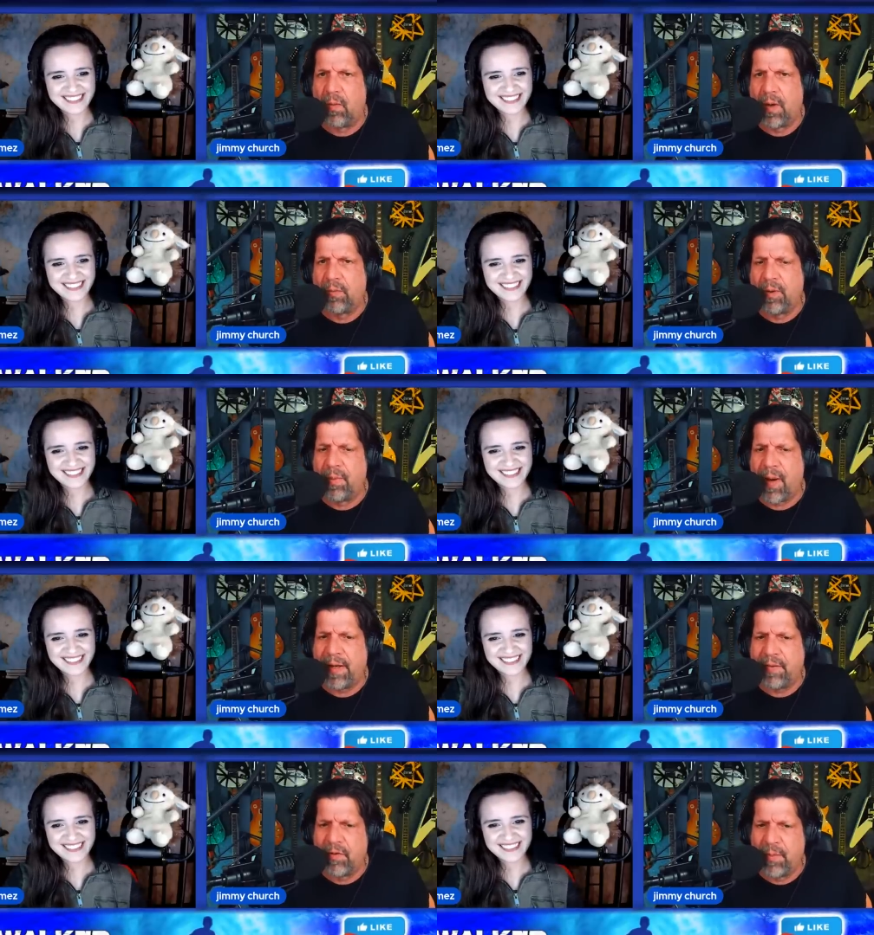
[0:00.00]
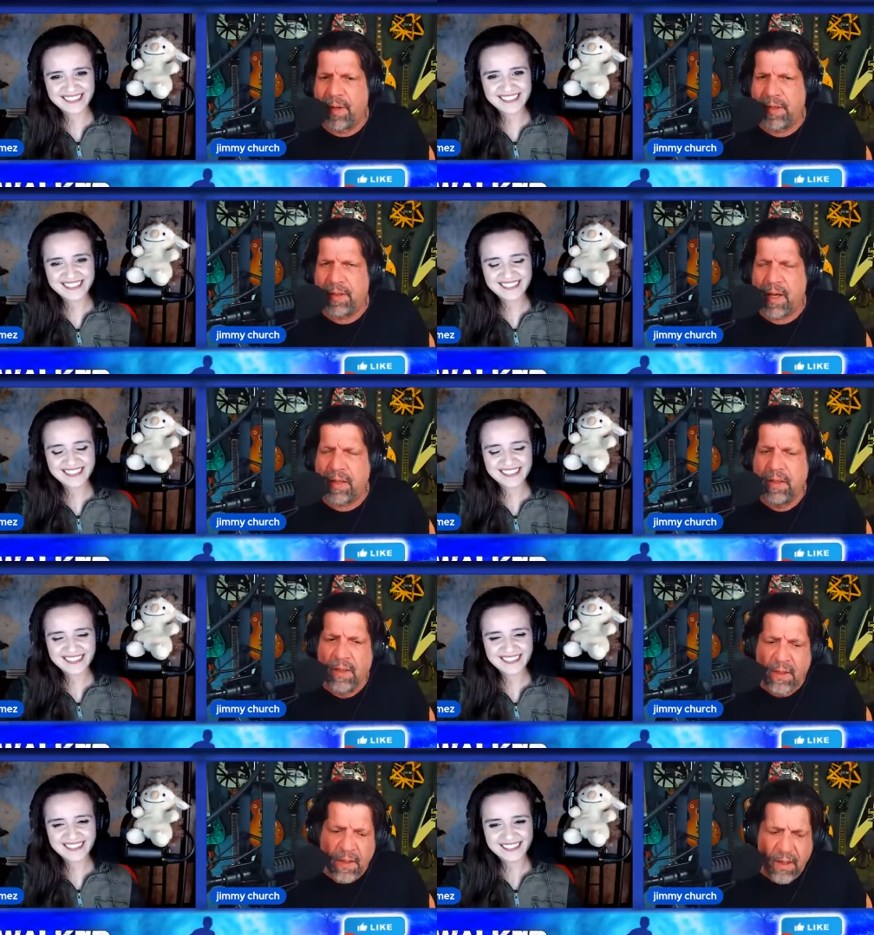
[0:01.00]
Speaker 1: want to remind everybody that
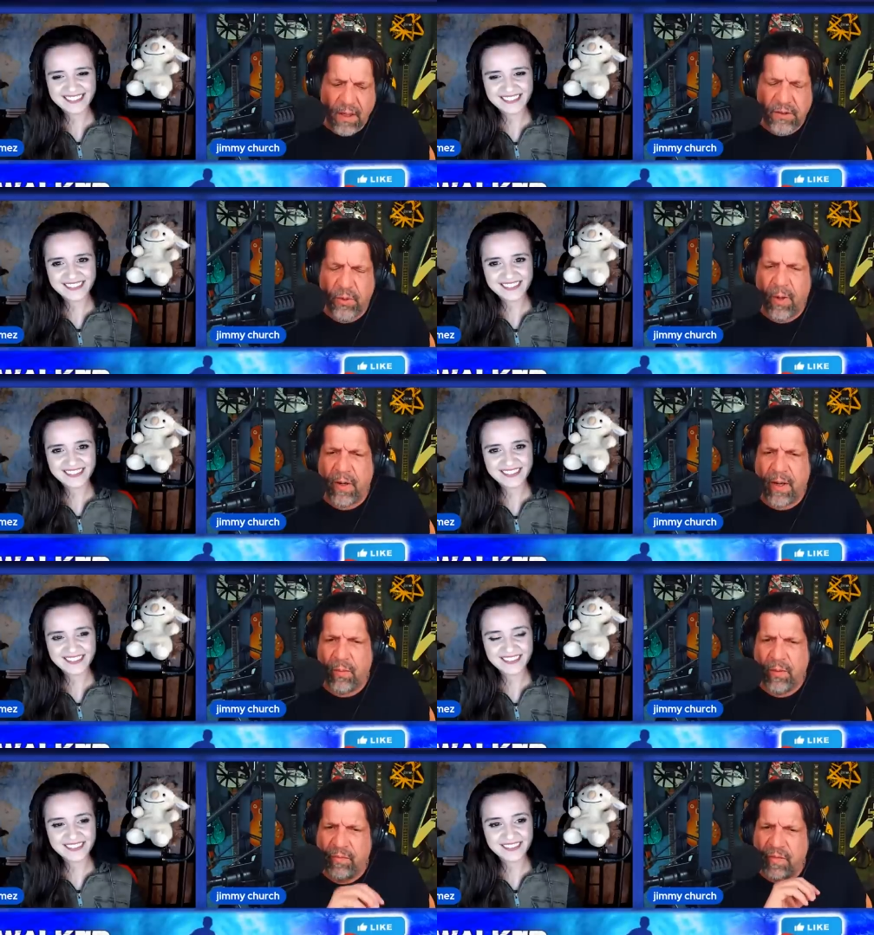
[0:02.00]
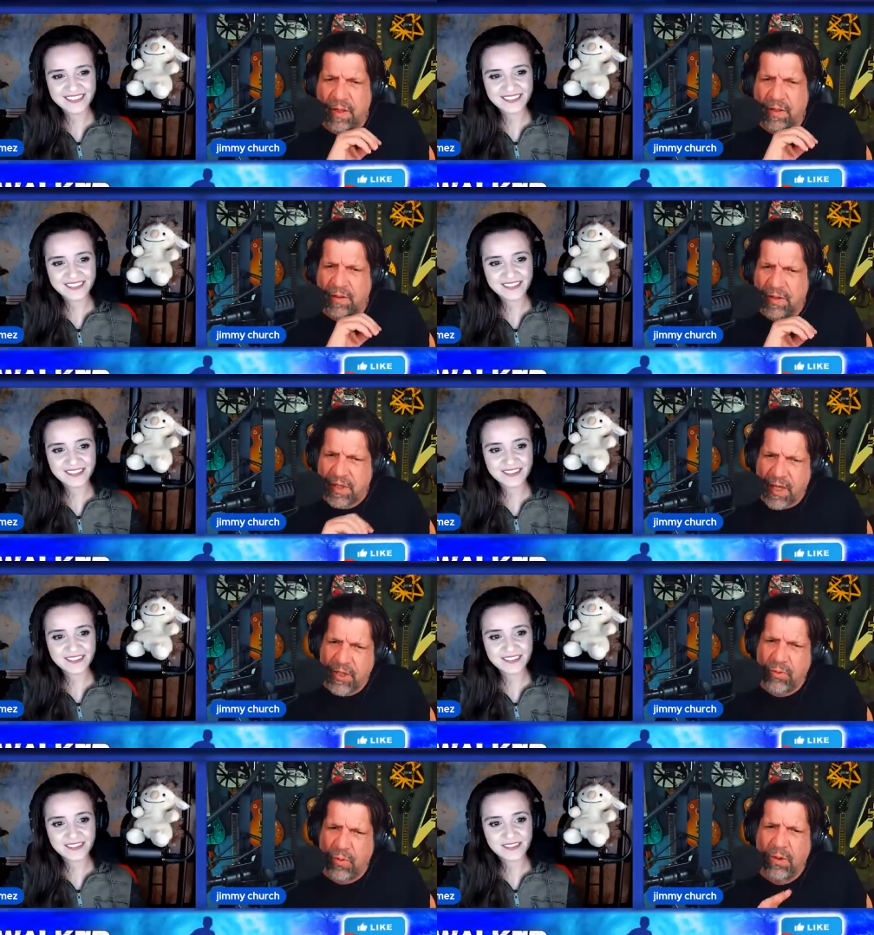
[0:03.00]
Uh, tomorrow night we did a
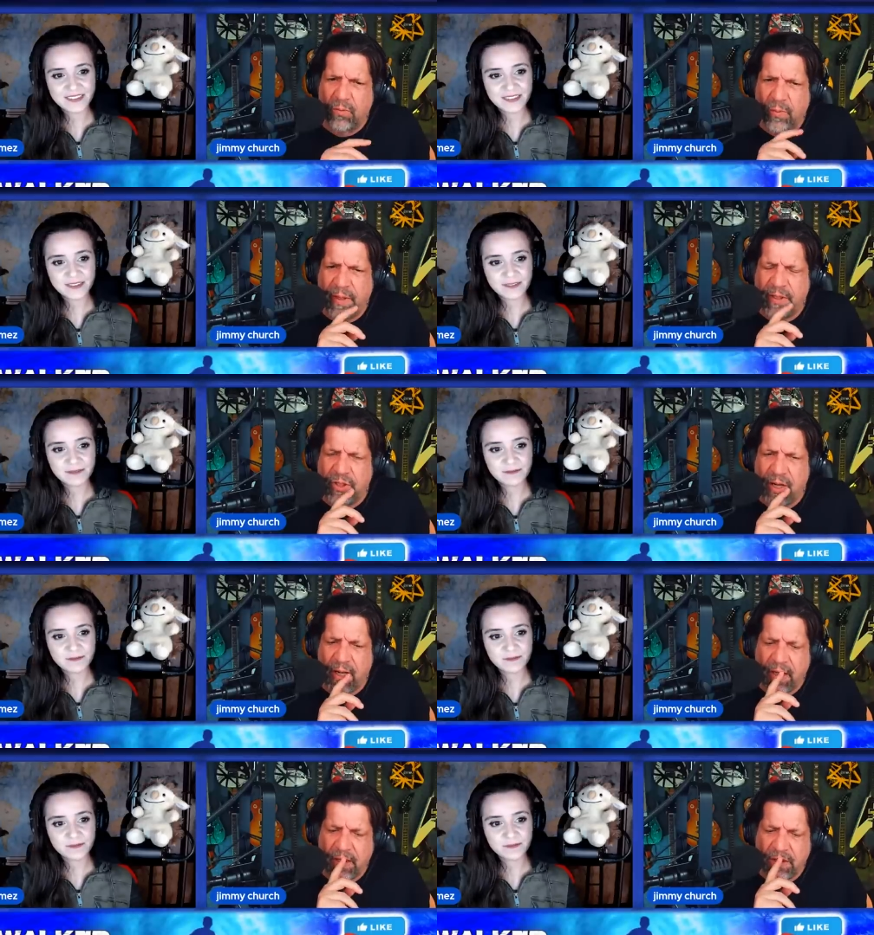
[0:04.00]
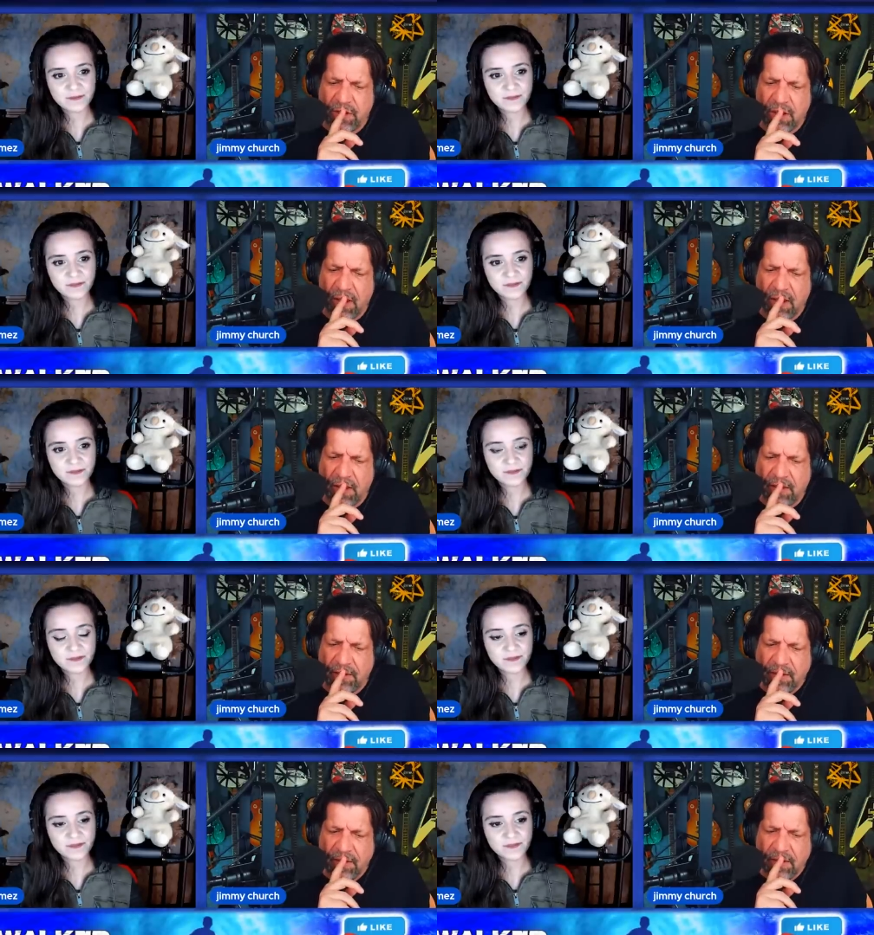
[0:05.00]
schedule rechange.
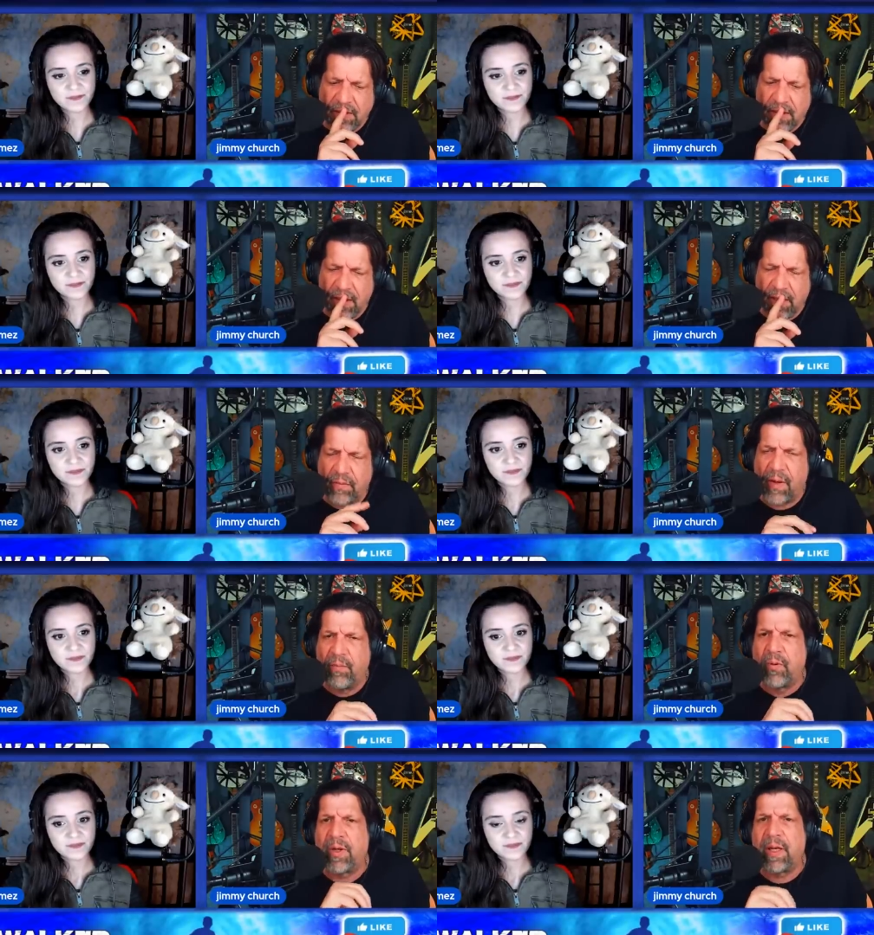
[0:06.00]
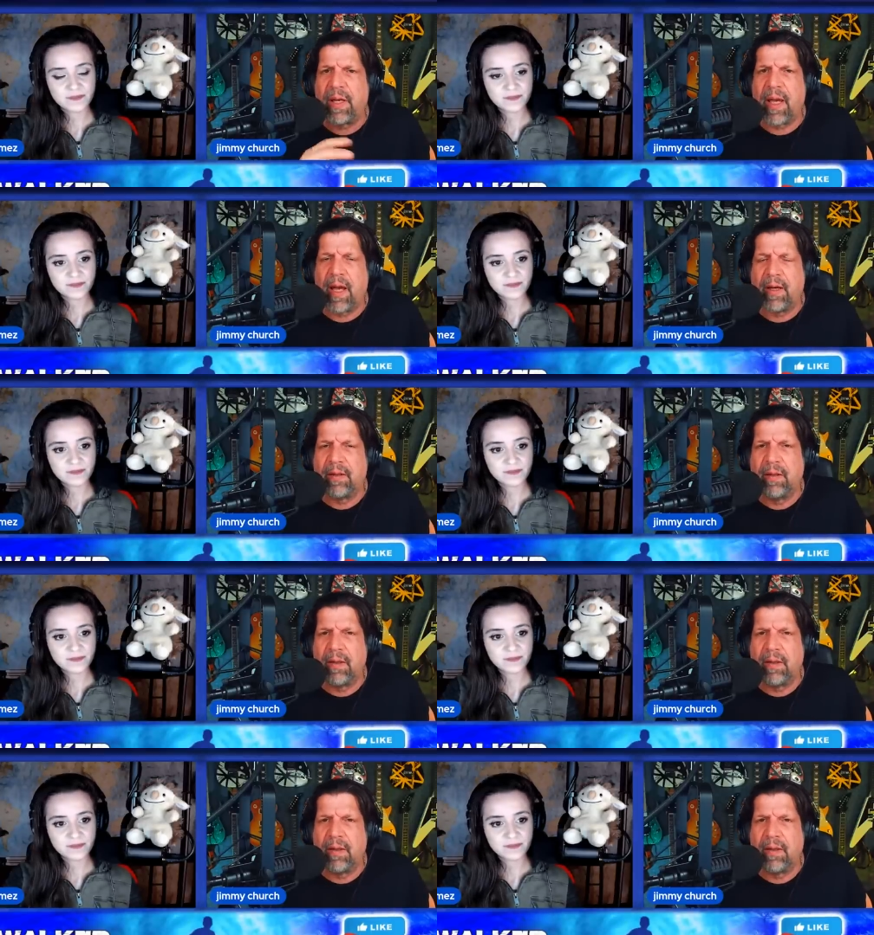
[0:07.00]
Uh, uh, I'm bringing on